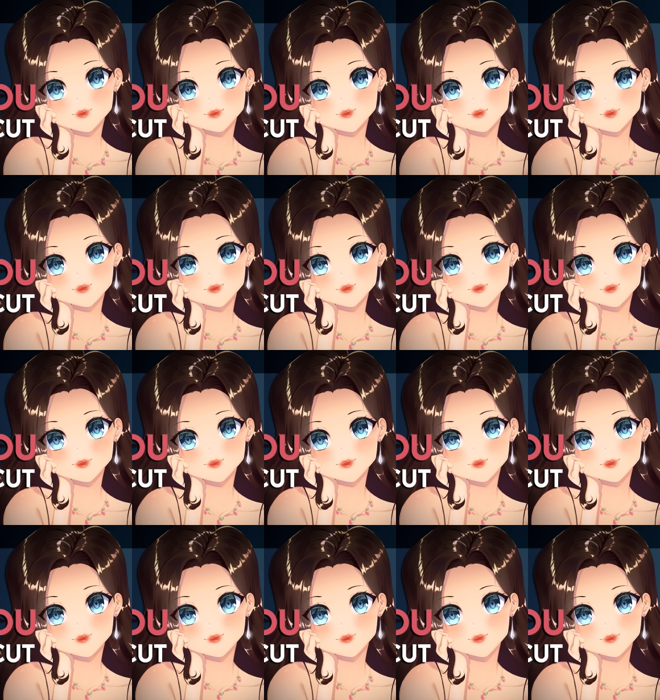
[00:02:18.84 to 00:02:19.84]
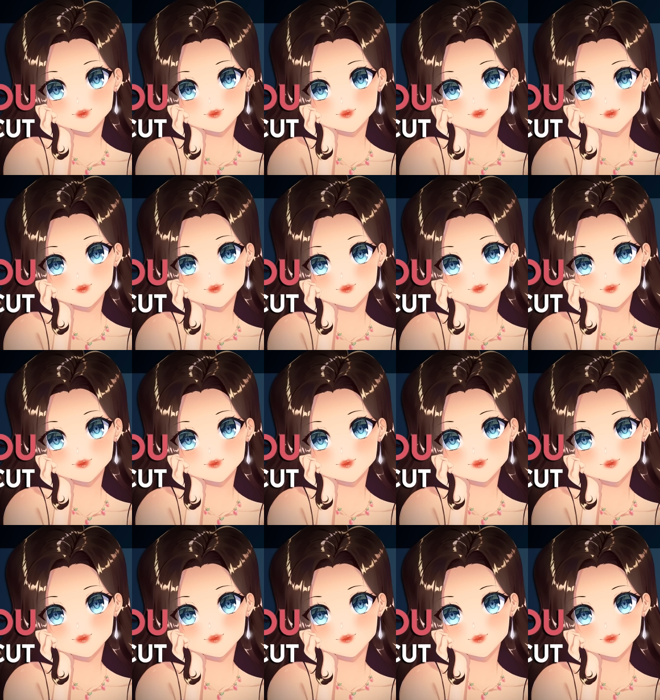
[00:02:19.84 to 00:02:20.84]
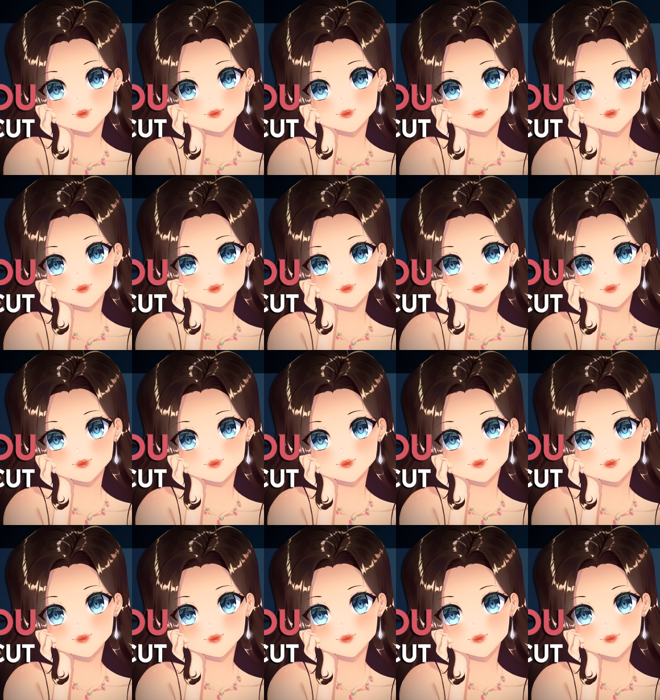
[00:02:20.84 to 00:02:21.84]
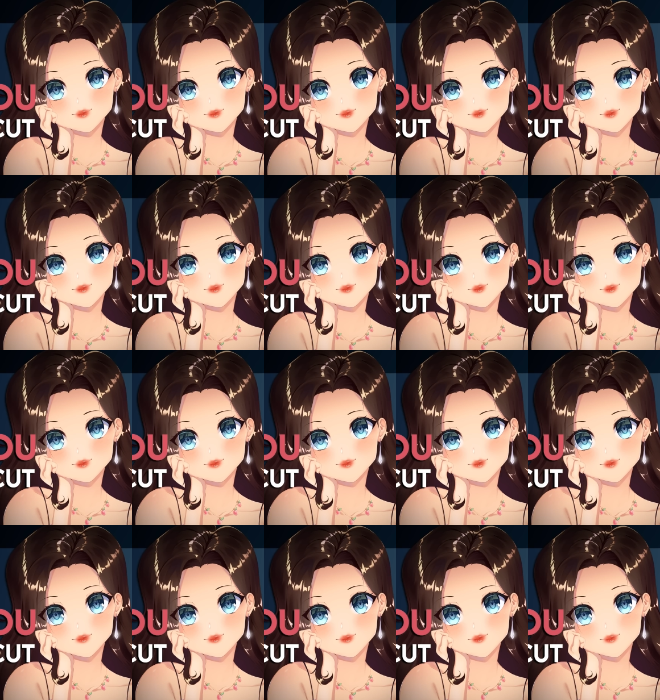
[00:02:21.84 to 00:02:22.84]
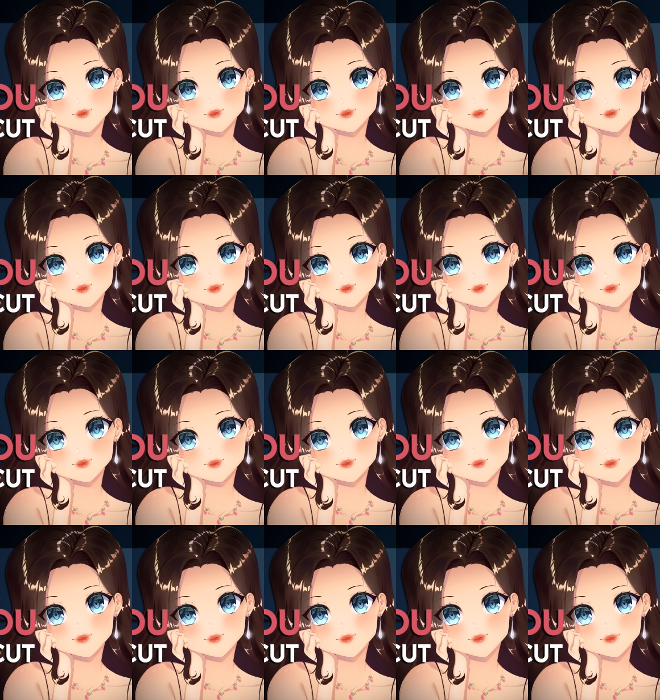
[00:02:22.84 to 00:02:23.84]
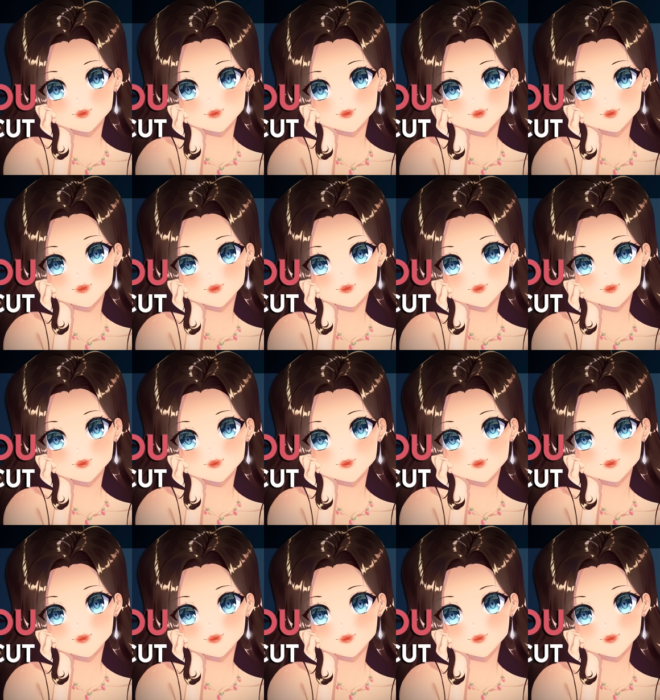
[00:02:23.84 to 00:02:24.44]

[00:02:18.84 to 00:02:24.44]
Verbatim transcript: Yes, you were. You remember that time you choked and basically, like, threw that plate of spaghetti at me?